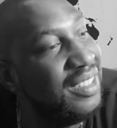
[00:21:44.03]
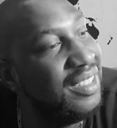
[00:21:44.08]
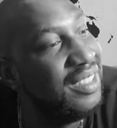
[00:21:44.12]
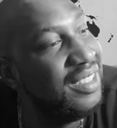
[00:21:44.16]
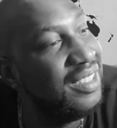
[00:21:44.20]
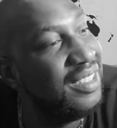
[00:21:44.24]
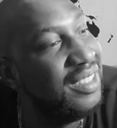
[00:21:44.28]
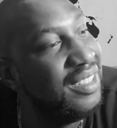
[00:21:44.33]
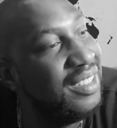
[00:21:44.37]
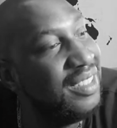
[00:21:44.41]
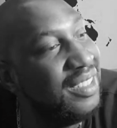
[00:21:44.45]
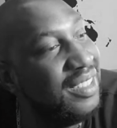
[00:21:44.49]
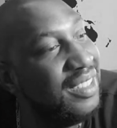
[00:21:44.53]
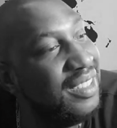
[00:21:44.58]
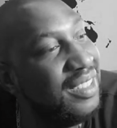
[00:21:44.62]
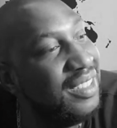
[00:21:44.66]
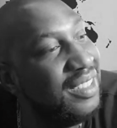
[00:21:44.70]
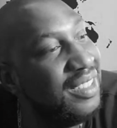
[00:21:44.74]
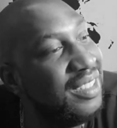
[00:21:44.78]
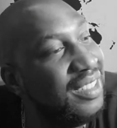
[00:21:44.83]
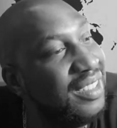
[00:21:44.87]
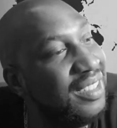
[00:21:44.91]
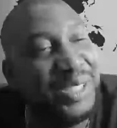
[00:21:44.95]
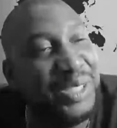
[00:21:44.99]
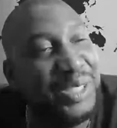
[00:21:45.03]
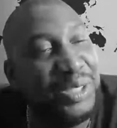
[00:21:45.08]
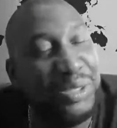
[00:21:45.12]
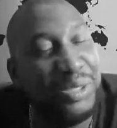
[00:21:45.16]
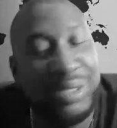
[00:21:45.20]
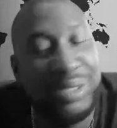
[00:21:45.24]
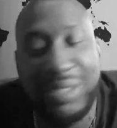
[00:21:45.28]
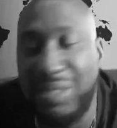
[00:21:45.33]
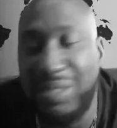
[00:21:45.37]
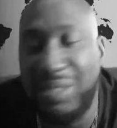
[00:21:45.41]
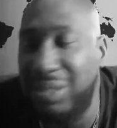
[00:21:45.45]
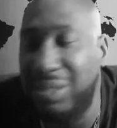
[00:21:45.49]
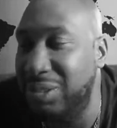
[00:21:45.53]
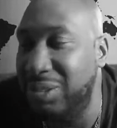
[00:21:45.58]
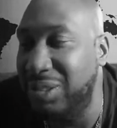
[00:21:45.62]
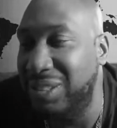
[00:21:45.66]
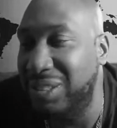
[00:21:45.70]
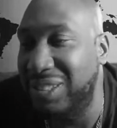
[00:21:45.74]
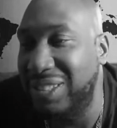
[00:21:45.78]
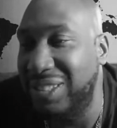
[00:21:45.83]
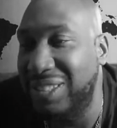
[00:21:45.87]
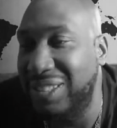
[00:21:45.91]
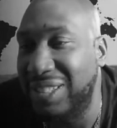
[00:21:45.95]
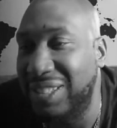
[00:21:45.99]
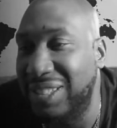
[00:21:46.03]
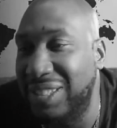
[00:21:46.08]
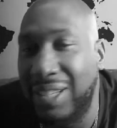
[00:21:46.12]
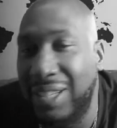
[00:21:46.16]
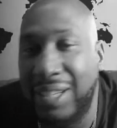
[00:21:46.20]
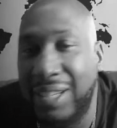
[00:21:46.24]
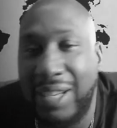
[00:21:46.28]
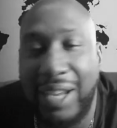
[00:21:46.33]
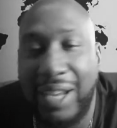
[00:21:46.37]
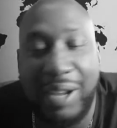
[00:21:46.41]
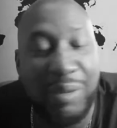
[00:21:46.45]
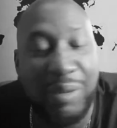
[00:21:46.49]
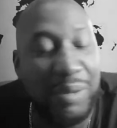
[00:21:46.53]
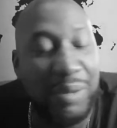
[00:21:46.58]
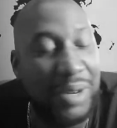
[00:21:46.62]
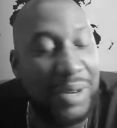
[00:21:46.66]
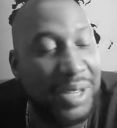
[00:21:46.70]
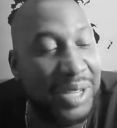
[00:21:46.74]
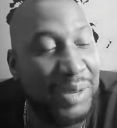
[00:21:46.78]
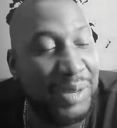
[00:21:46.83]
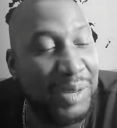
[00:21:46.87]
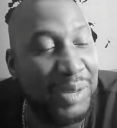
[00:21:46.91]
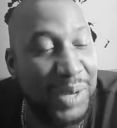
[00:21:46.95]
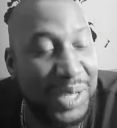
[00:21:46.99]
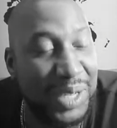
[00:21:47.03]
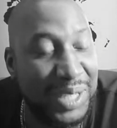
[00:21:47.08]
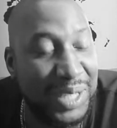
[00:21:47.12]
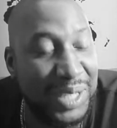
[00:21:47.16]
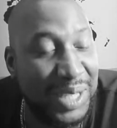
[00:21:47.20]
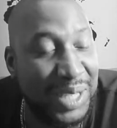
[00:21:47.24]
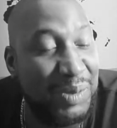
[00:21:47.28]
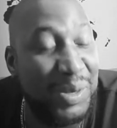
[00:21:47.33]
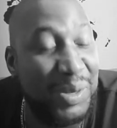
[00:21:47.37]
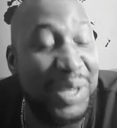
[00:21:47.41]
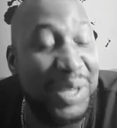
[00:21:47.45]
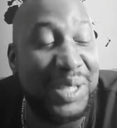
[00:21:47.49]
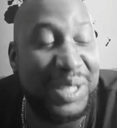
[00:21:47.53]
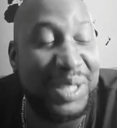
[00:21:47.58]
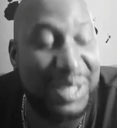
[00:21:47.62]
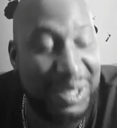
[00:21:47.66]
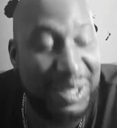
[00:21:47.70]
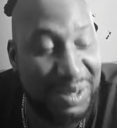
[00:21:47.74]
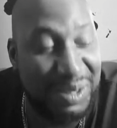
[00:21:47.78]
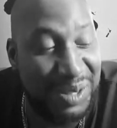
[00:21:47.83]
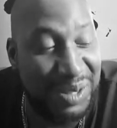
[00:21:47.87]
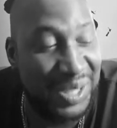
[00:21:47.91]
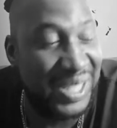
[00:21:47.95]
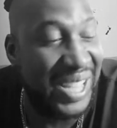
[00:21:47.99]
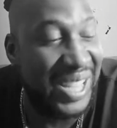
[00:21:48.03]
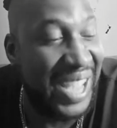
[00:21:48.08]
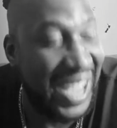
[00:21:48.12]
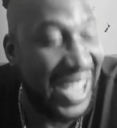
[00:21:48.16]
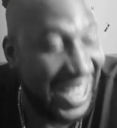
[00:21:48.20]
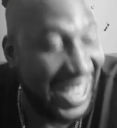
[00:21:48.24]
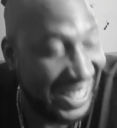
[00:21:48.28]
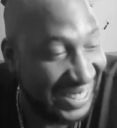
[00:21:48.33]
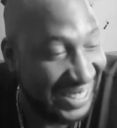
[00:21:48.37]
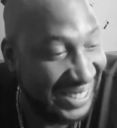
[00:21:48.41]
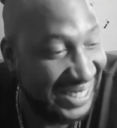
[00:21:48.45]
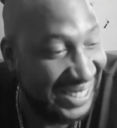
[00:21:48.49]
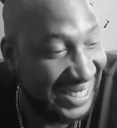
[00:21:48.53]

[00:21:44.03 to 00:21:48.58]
Mac Taj and Drina Dream. And what year was that?